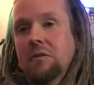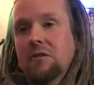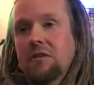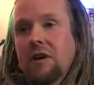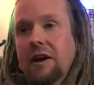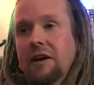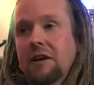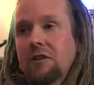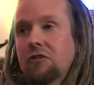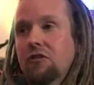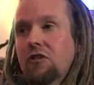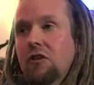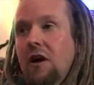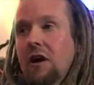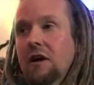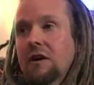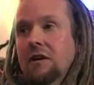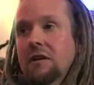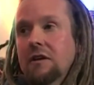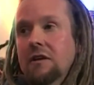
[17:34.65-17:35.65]
Mercedes
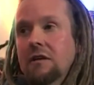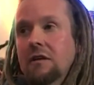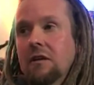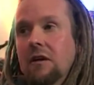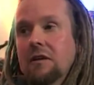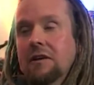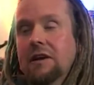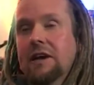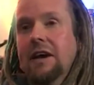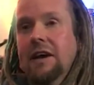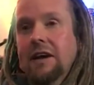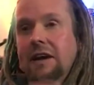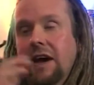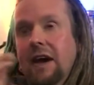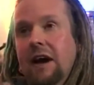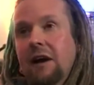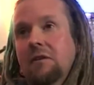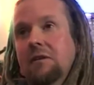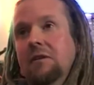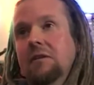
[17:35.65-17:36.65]
truck, and mm-hmm. I kitted it
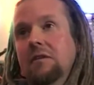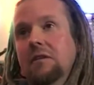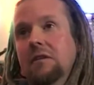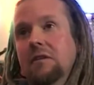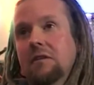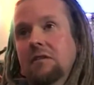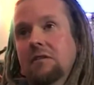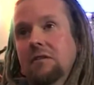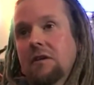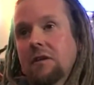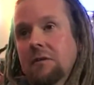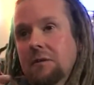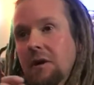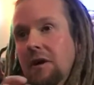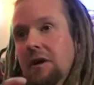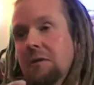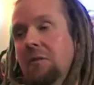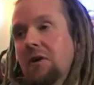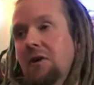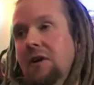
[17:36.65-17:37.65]
out as I would
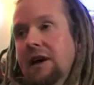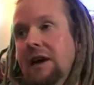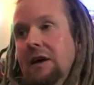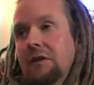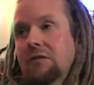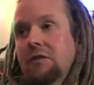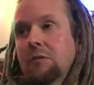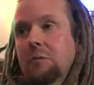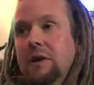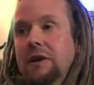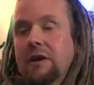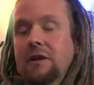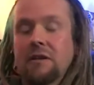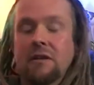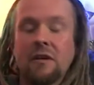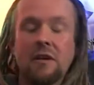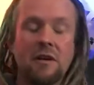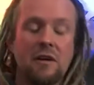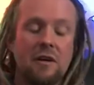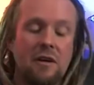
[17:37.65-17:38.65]
like my house to be
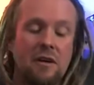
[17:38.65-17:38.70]
in.